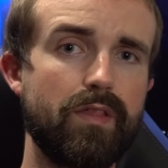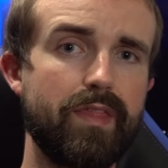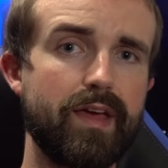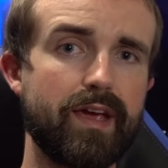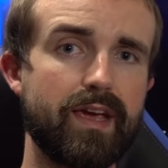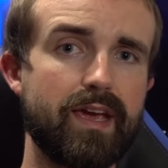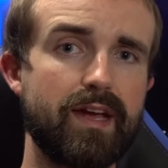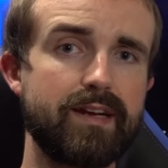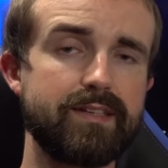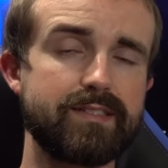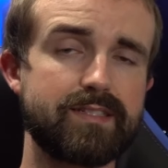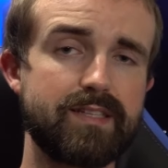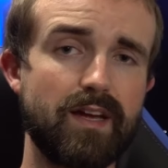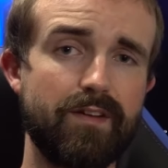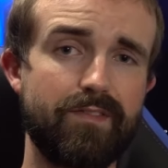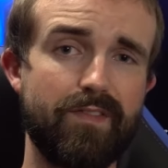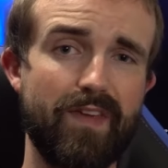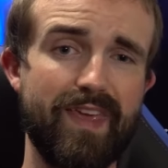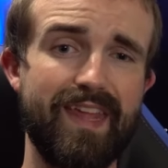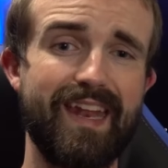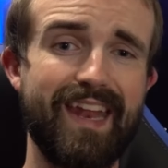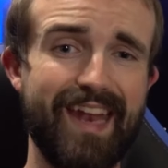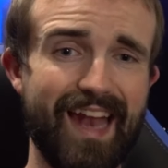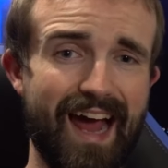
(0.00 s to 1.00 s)
that kind of stuff
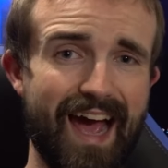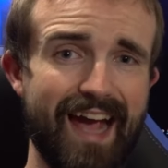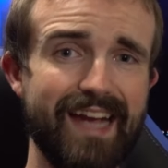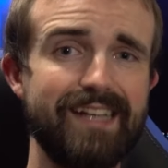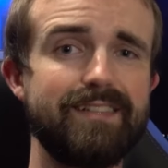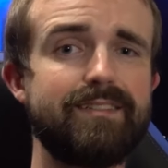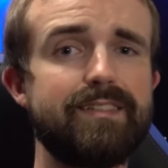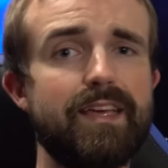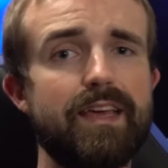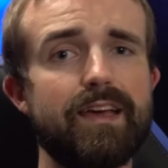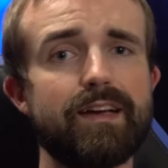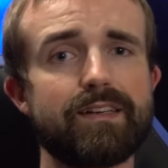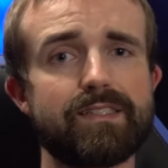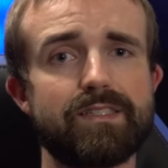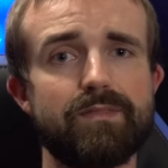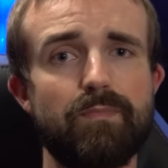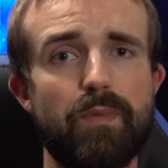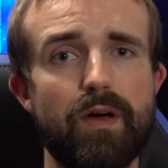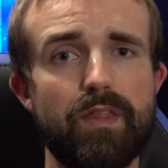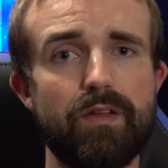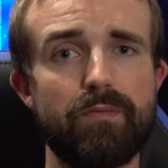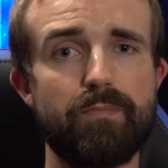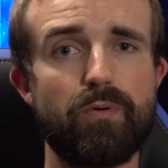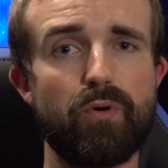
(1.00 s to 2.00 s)
in an ITX
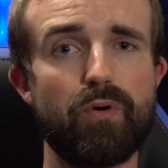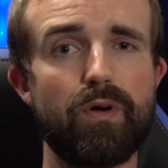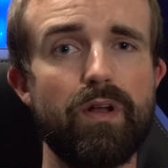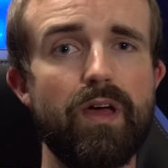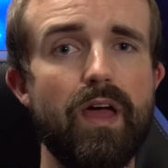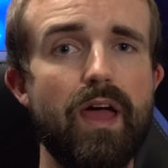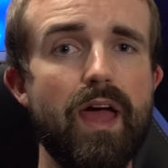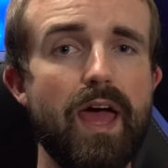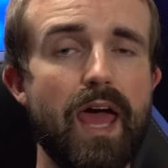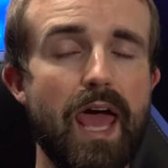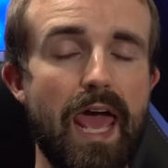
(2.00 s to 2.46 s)
motherboard.